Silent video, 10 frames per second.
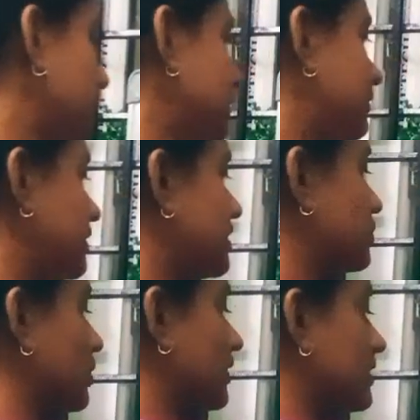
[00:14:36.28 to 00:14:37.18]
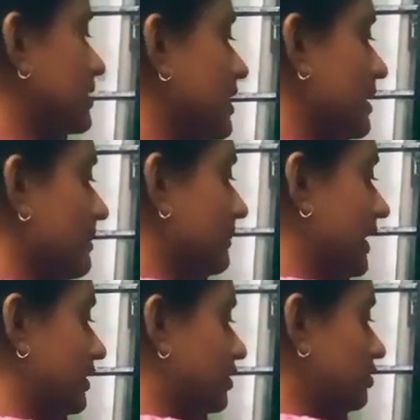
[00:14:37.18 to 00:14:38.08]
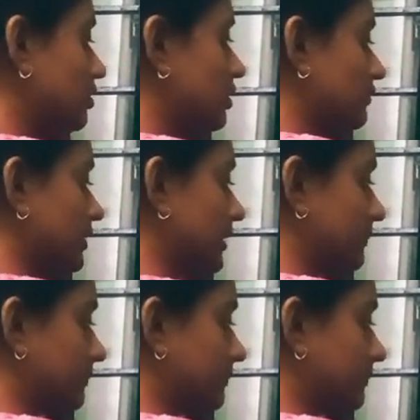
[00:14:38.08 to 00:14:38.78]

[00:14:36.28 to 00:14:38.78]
the first one is Matthew Orphea.